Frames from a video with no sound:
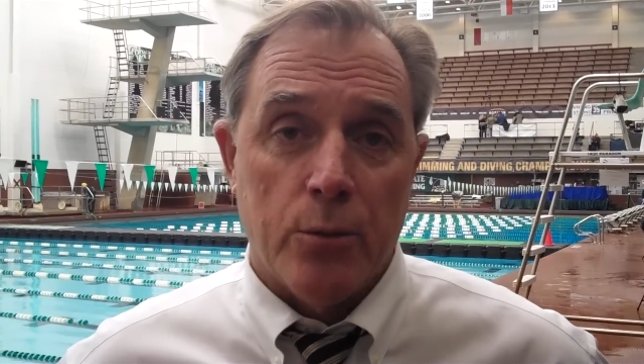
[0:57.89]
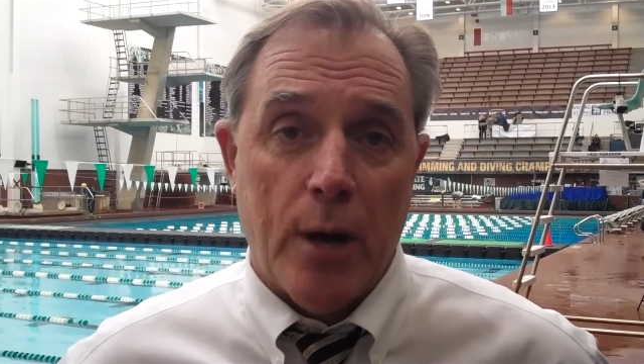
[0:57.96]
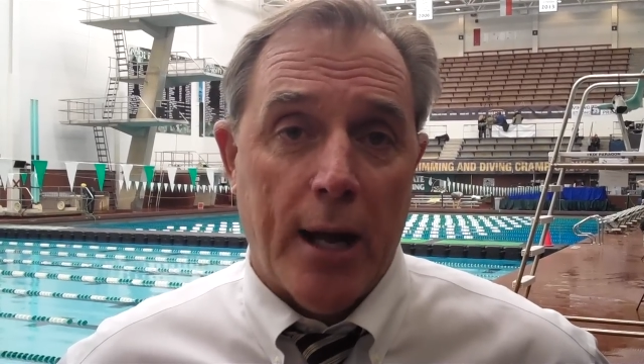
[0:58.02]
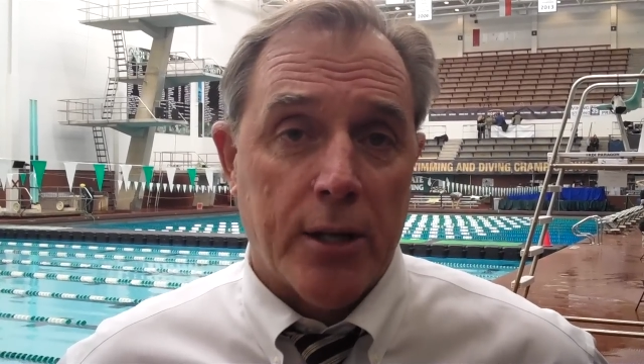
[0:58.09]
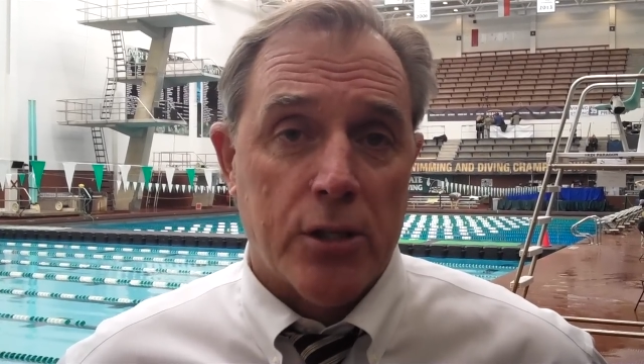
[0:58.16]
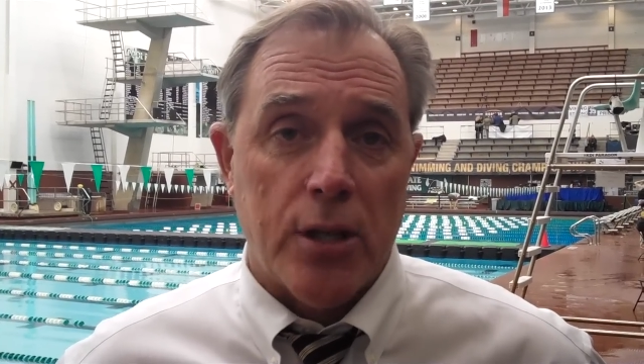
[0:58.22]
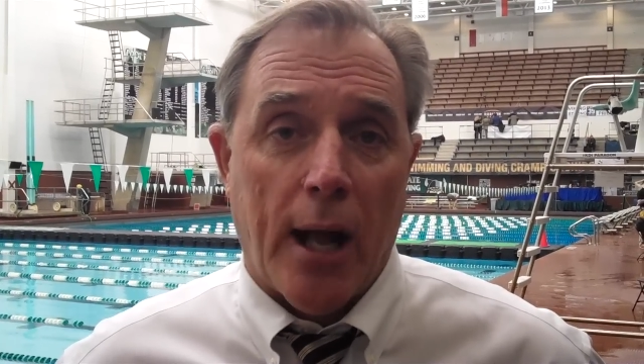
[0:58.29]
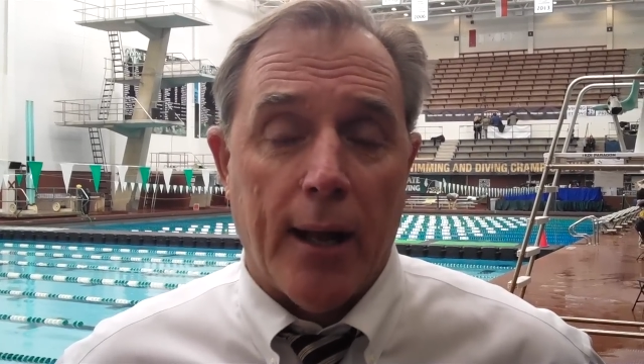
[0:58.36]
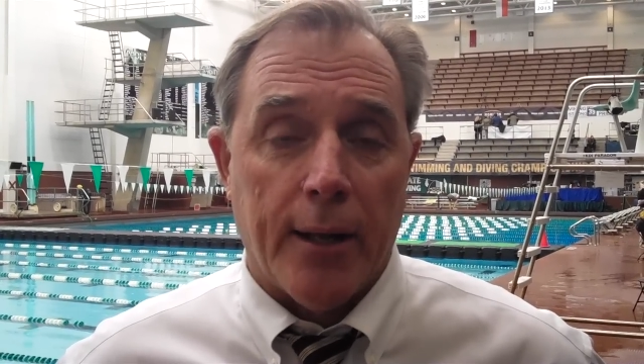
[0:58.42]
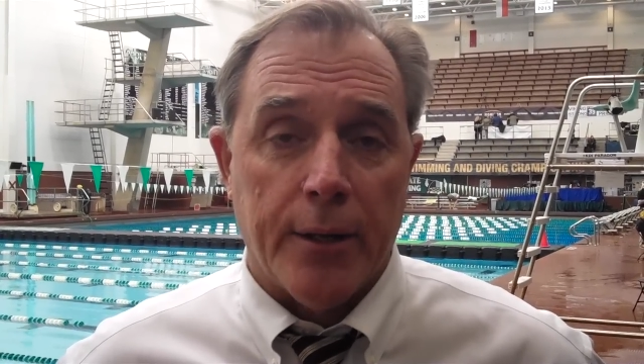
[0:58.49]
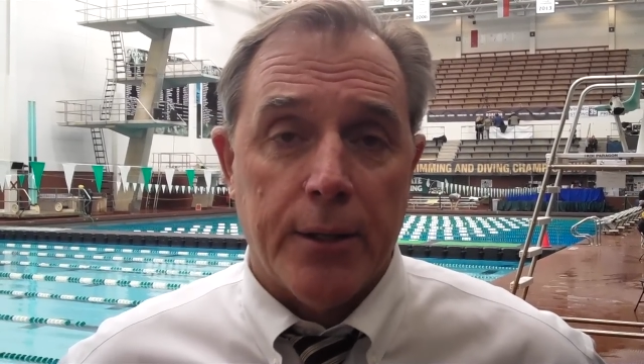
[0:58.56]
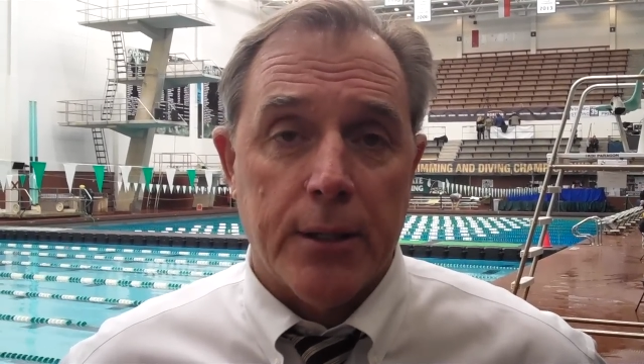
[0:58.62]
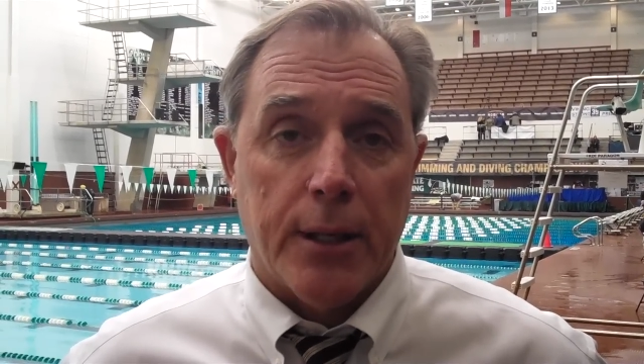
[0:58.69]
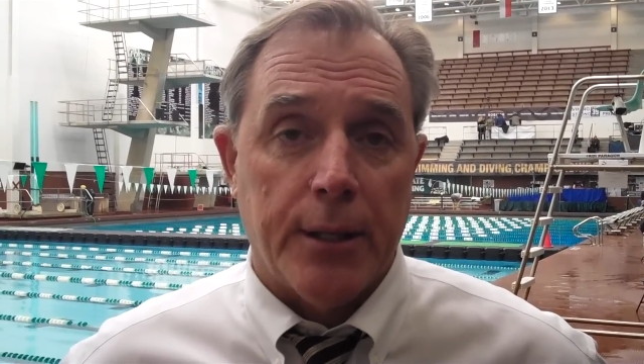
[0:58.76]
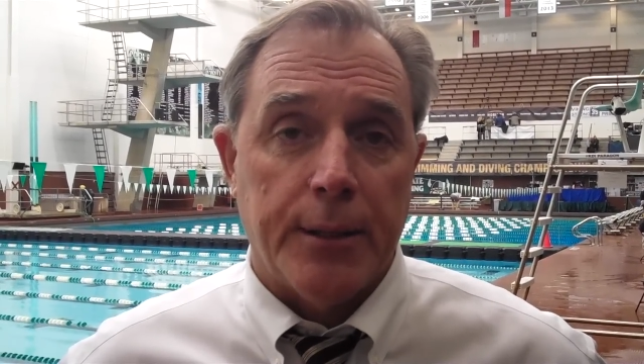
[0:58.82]
rock solid,
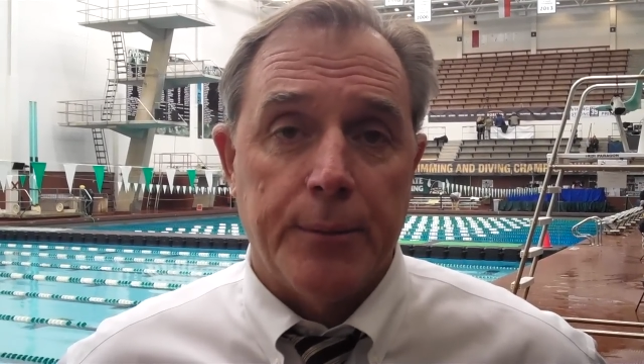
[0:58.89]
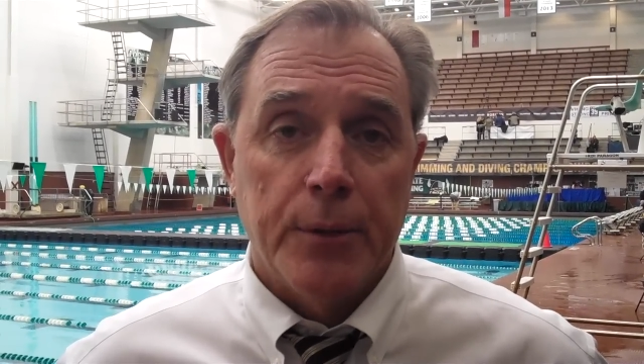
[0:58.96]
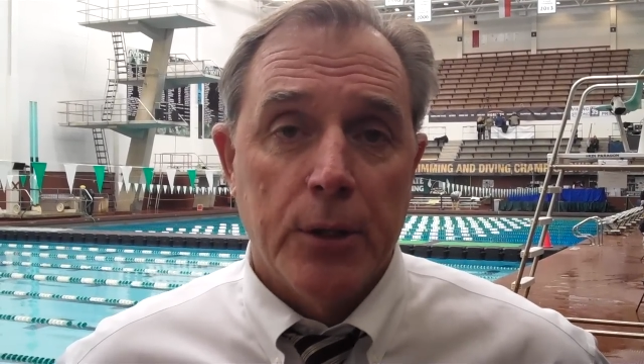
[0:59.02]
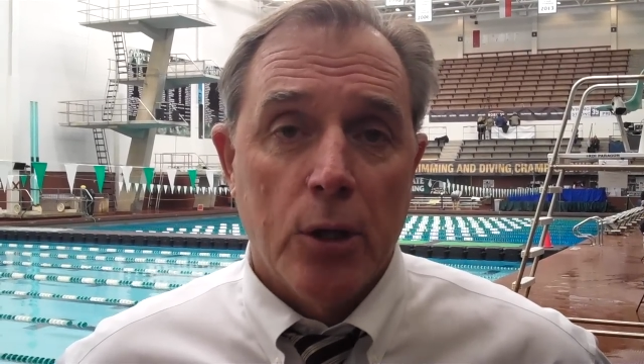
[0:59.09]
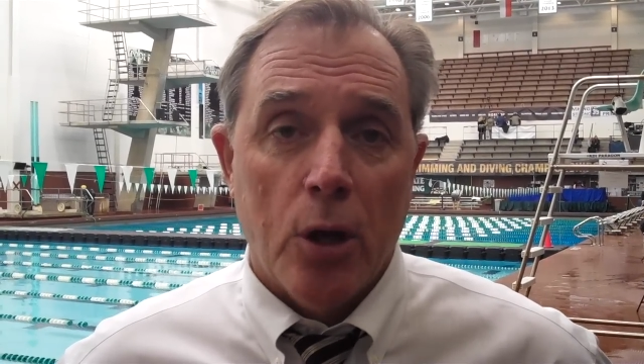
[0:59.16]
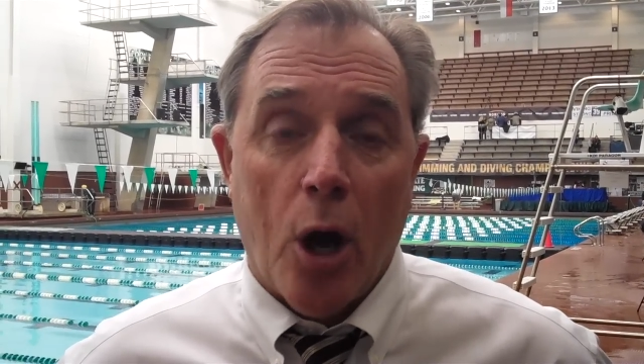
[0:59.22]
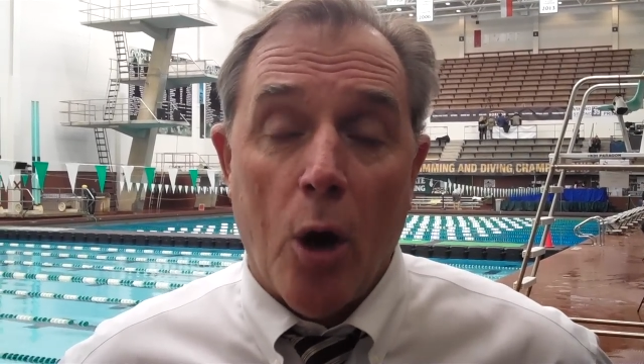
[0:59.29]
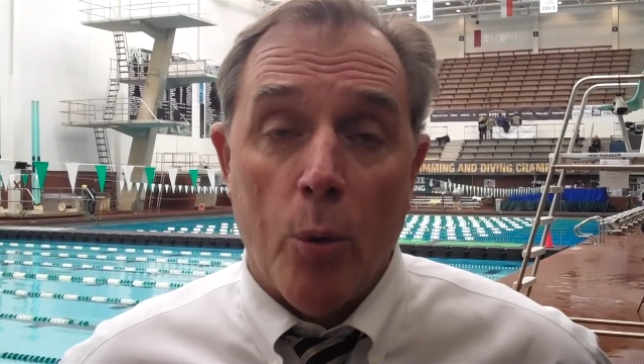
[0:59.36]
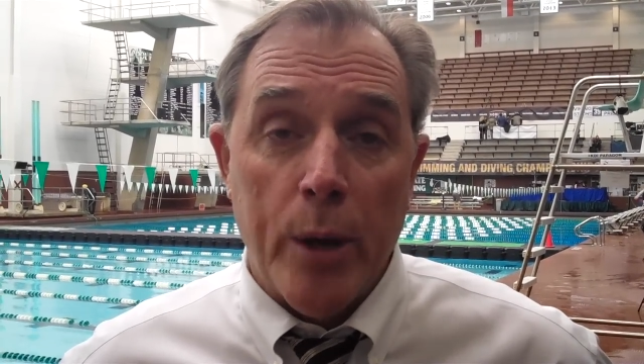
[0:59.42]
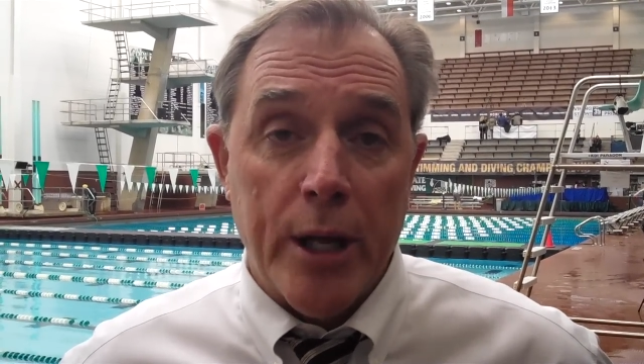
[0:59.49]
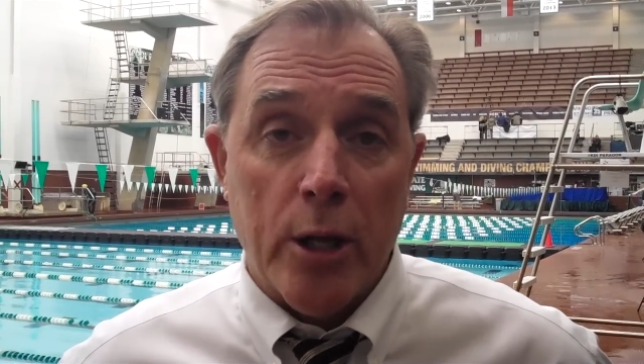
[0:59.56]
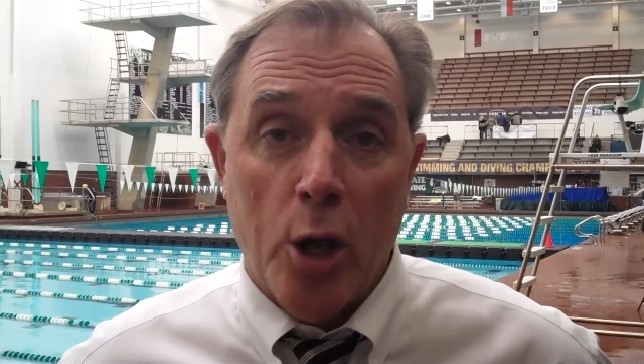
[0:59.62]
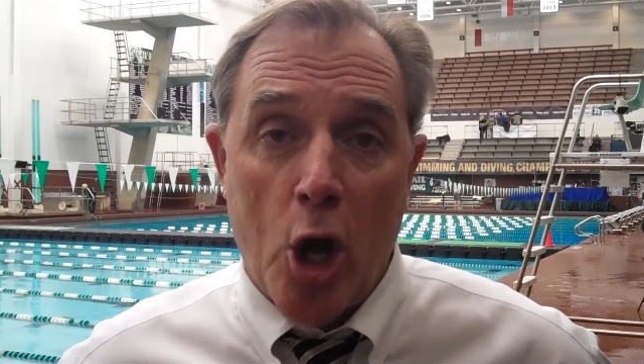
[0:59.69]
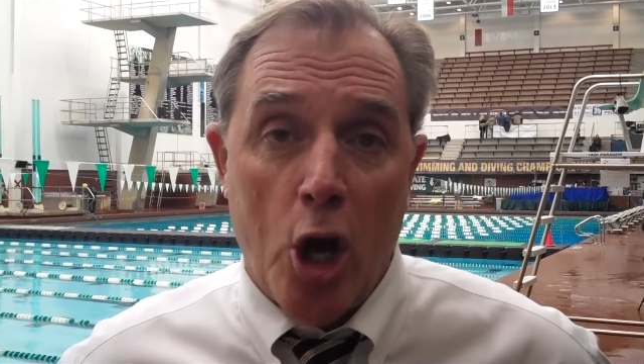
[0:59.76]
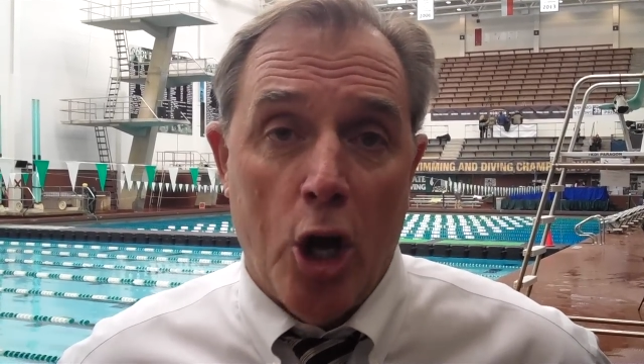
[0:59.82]
uh, all week
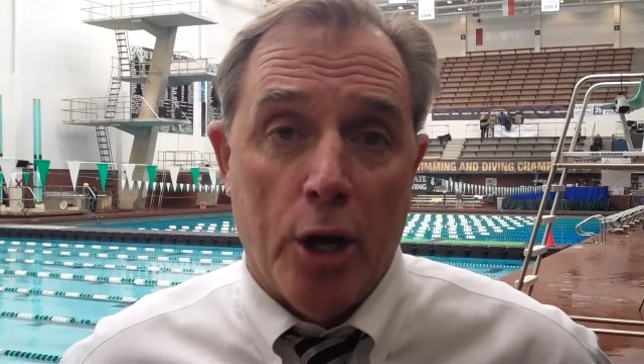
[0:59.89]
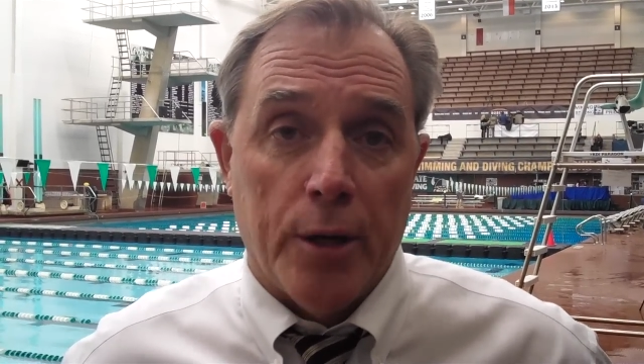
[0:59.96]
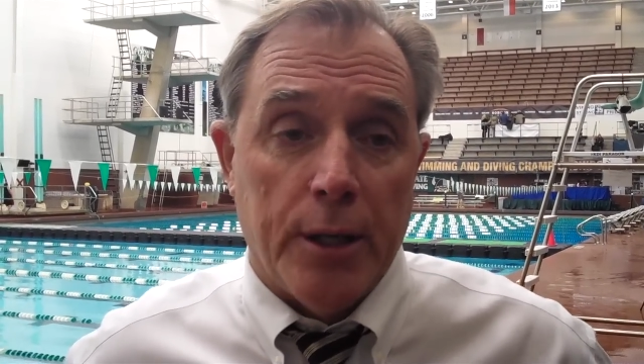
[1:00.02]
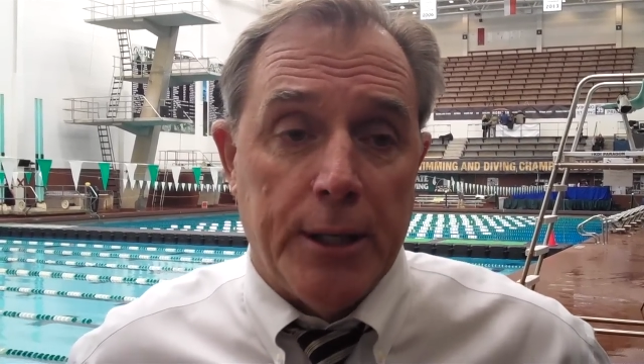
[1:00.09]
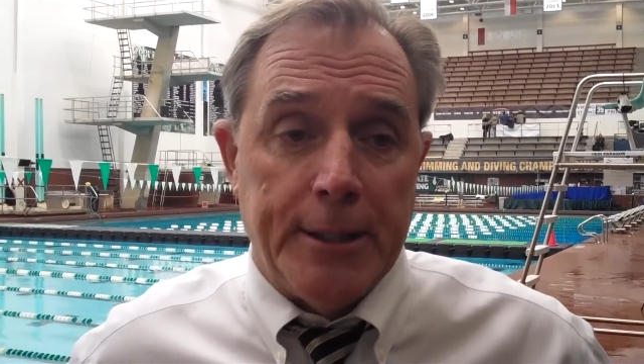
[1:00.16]
long.